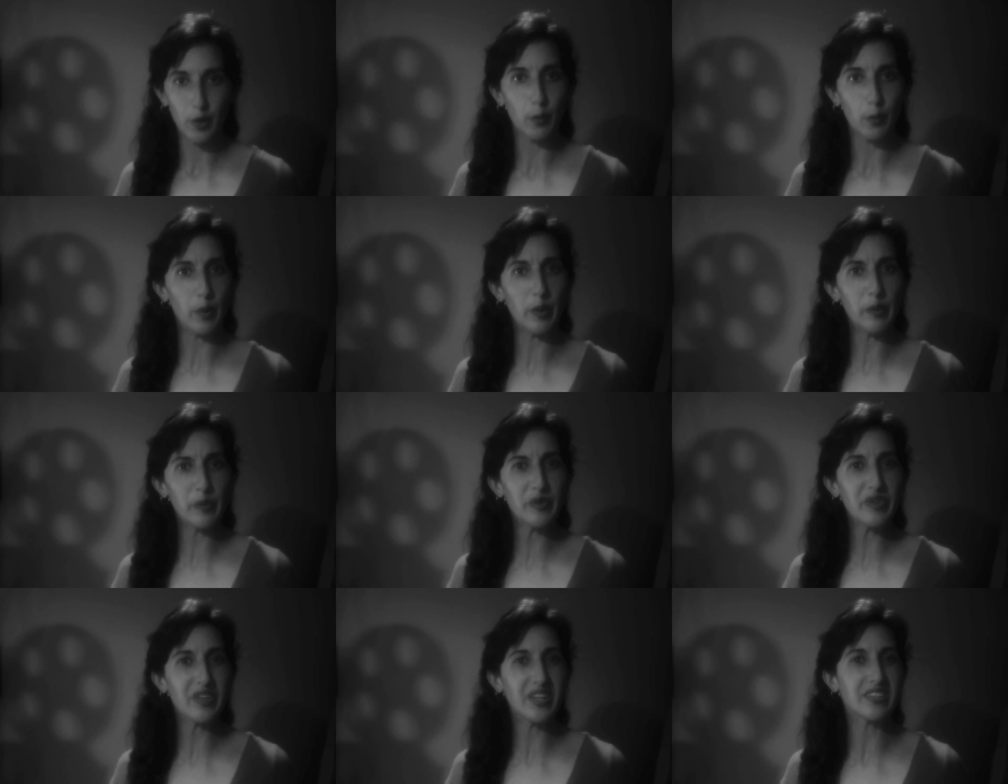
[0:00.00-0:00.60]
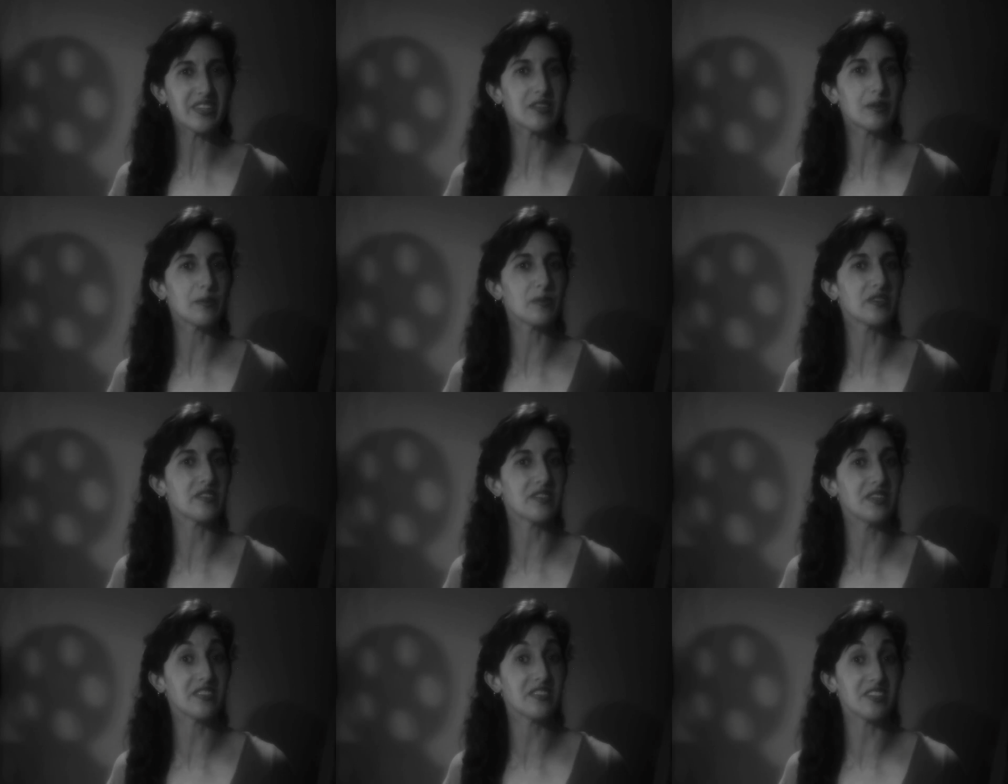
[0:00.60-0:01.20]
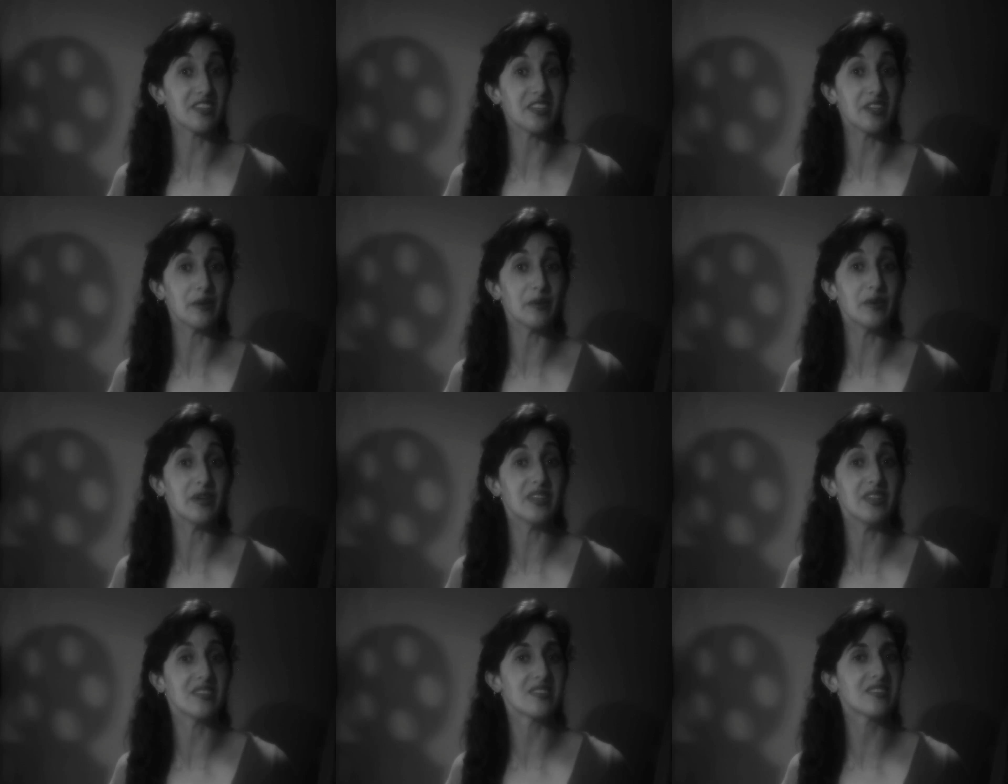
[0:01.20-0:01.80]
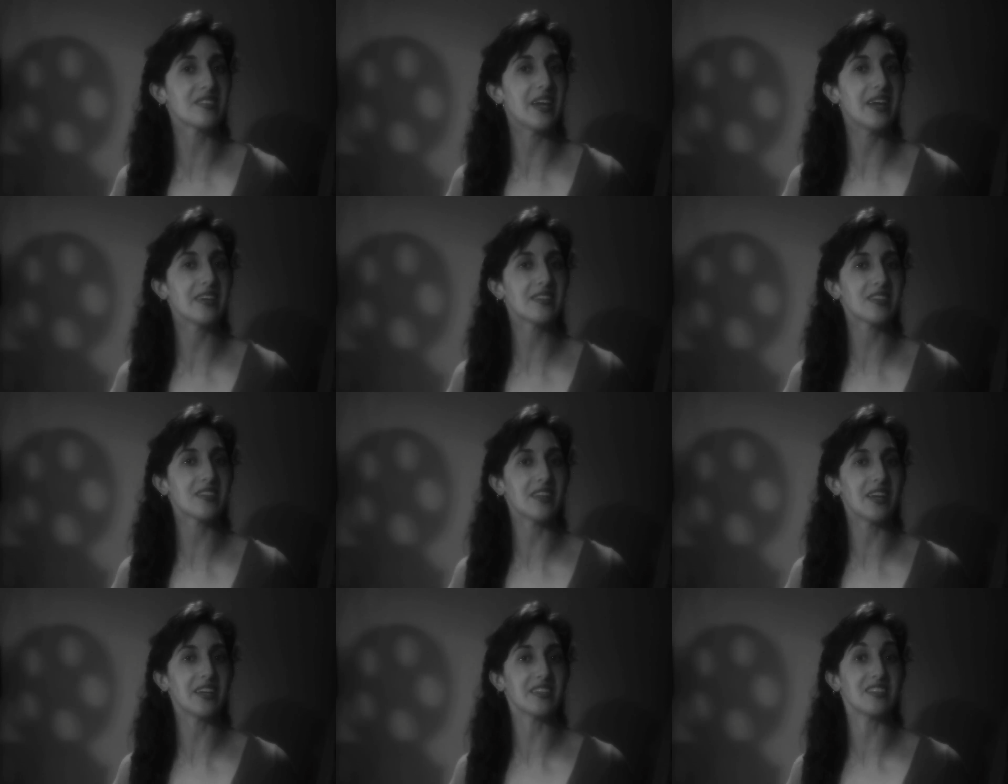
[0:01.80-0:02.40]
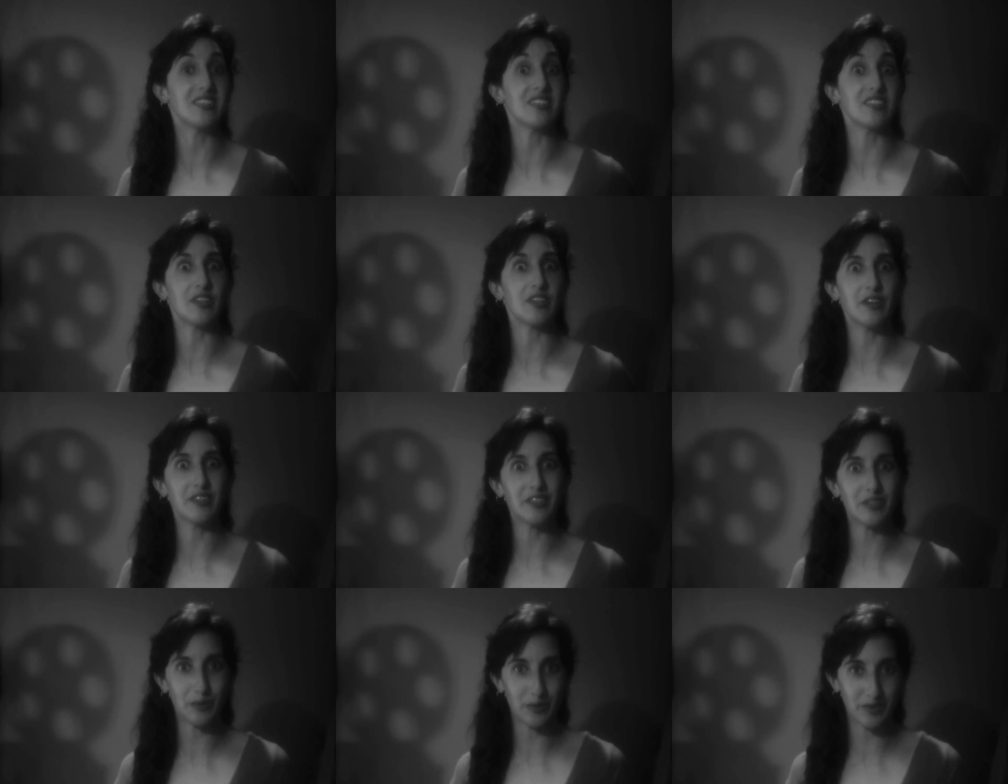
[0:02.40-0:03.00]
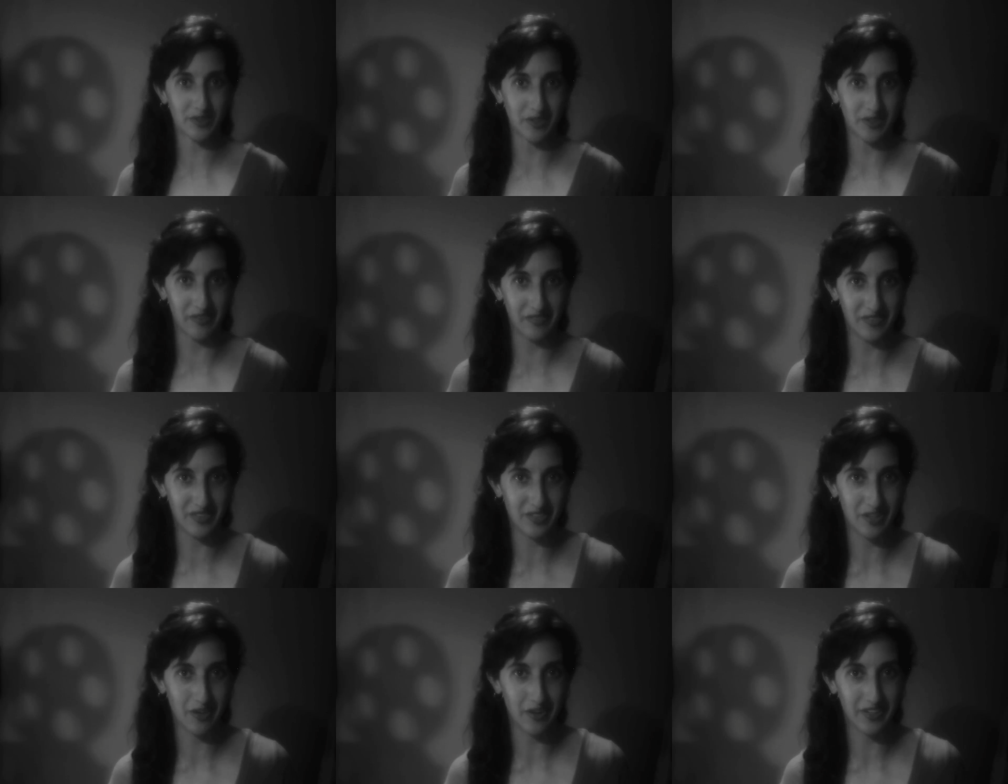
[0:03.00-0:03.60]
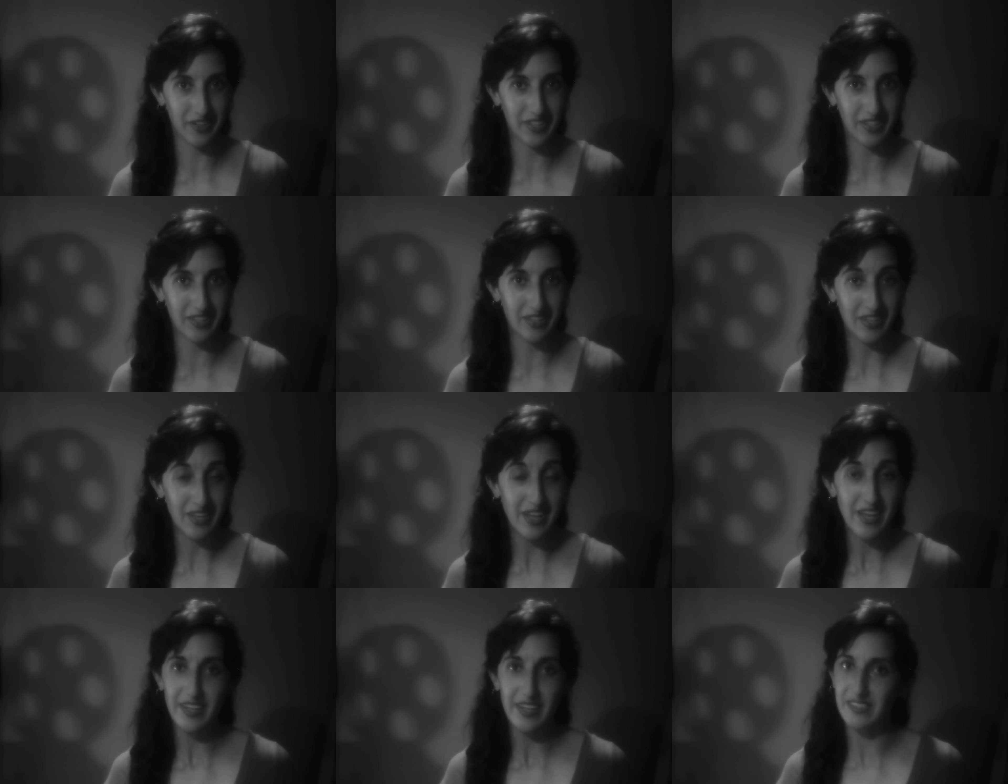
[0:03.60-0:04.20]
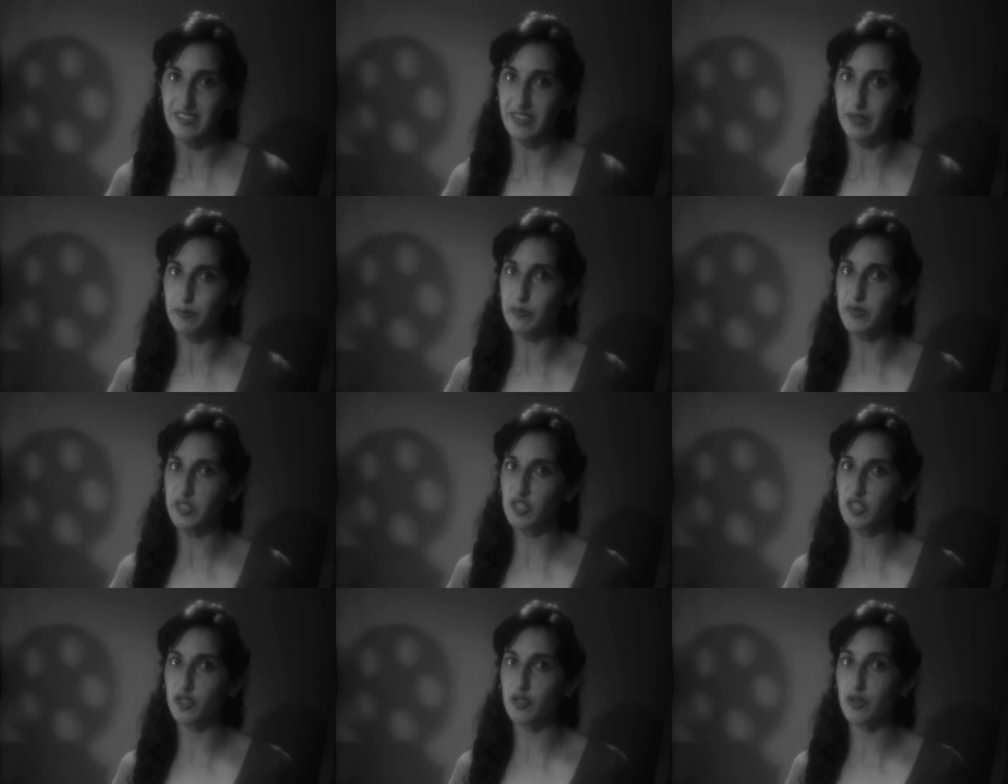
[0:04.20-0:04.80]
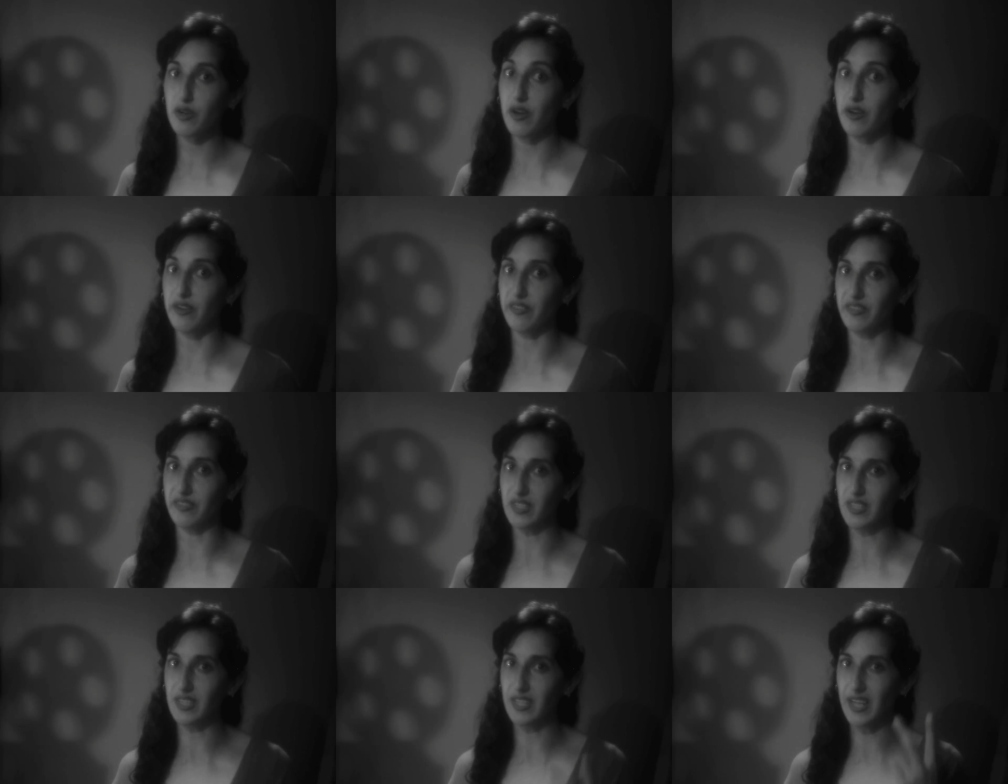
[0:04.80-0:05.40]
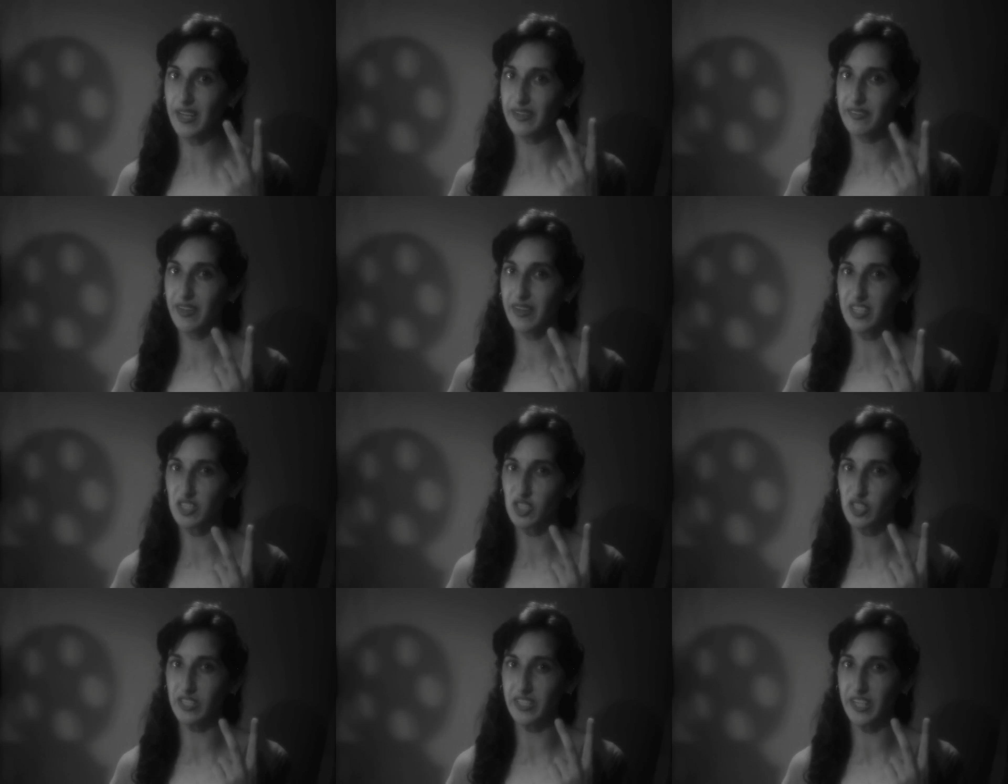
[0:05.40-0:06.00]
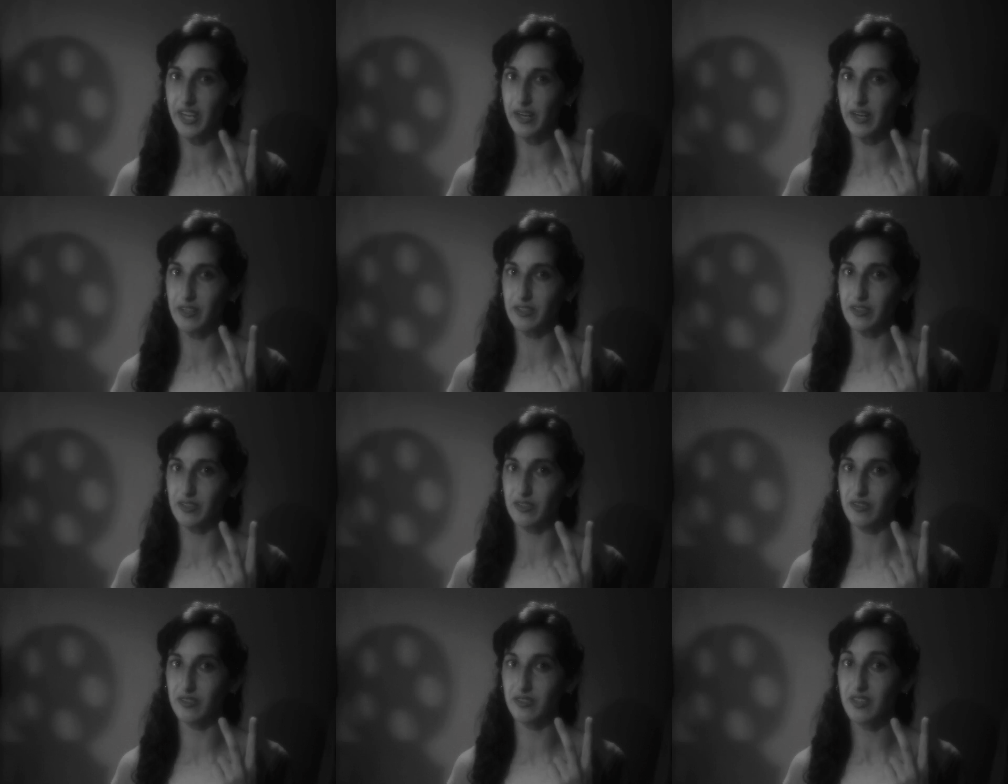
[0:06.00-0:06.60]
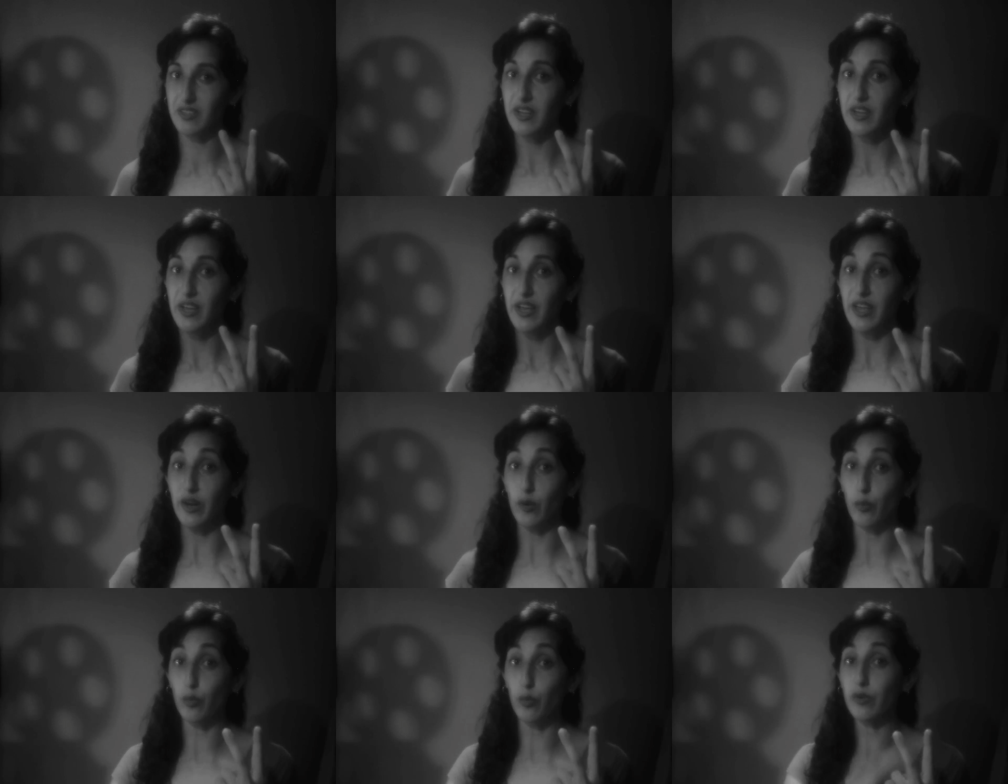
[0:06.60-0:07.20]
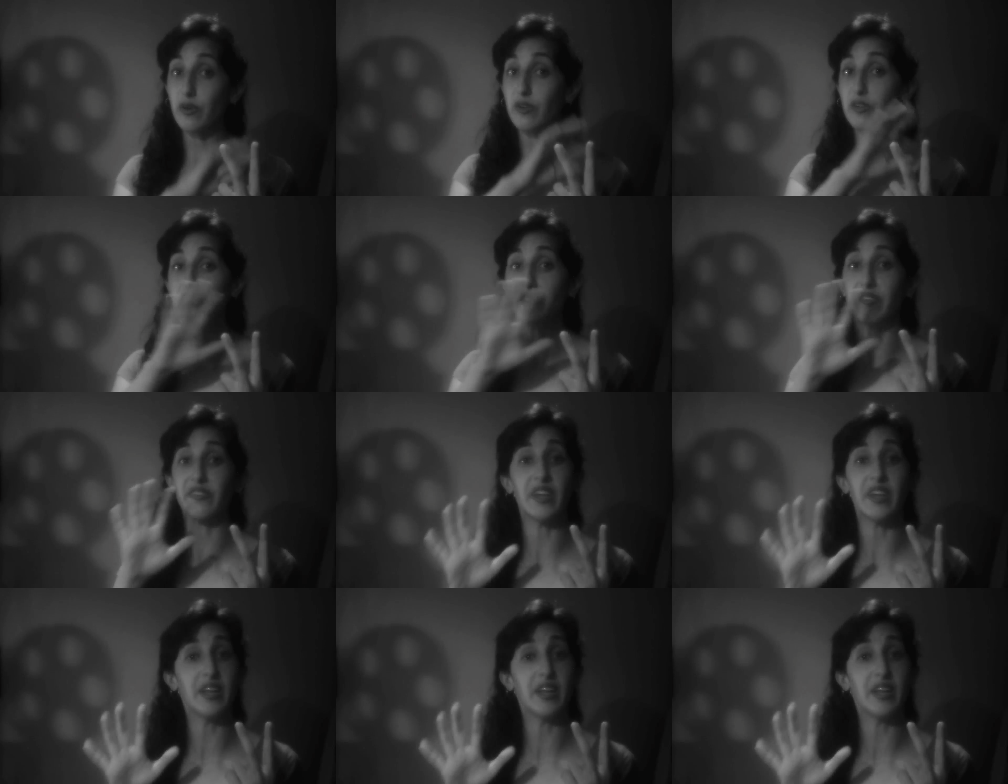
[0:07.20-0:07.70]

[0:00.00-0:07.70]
What we'd like to present to you in this tantalizing tongue twister of a talkie is a mixture of live-action characters and a world of